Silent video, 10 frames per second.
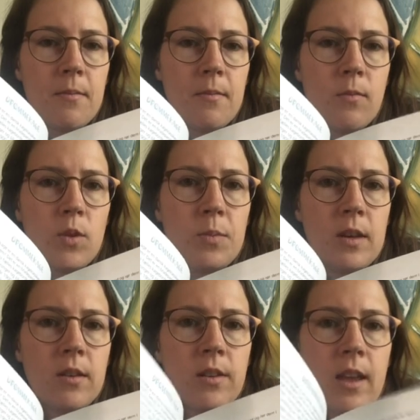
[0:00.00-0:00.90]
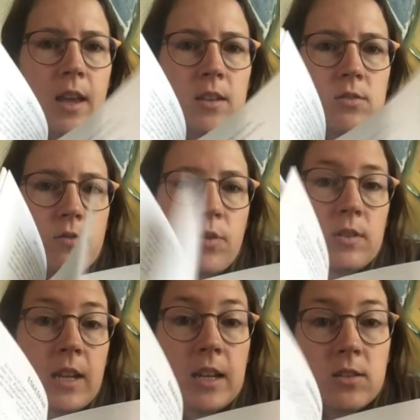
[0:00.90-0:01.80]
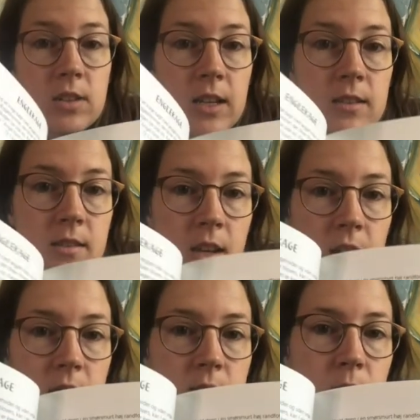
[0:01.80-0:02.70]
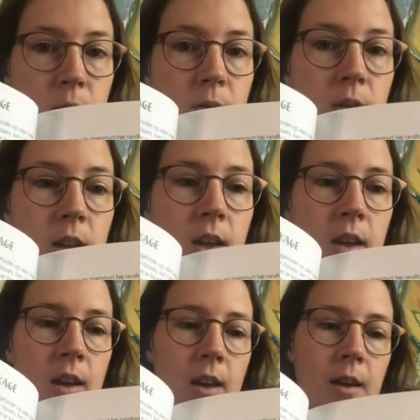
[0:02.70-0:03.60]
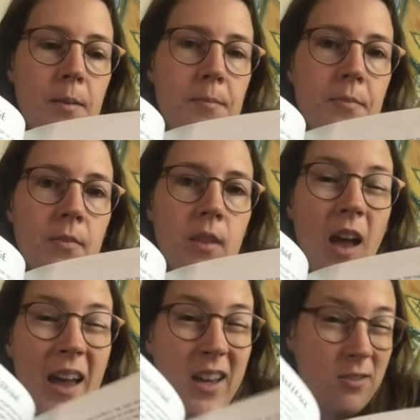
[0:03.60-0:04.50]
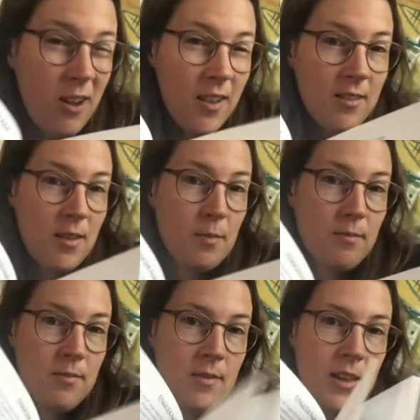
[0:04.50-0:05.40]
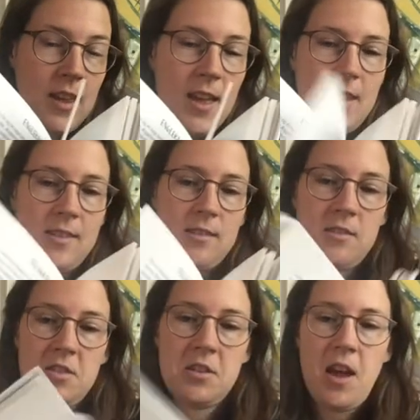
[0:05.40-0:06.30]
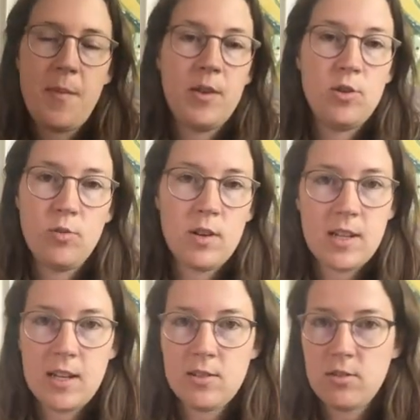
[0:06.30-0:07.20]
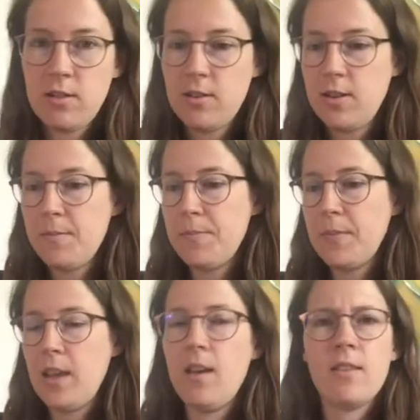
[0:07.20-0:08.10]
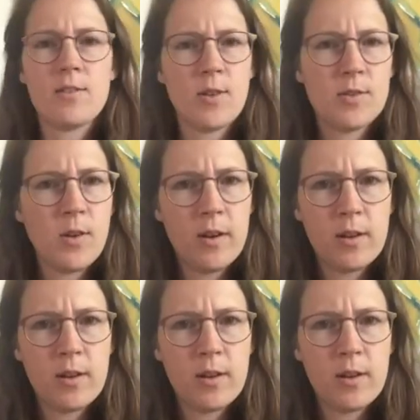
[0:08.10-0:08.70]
would be a good age for Danish kids here. So I can follow them, and I'm a newer Danish learner. There's also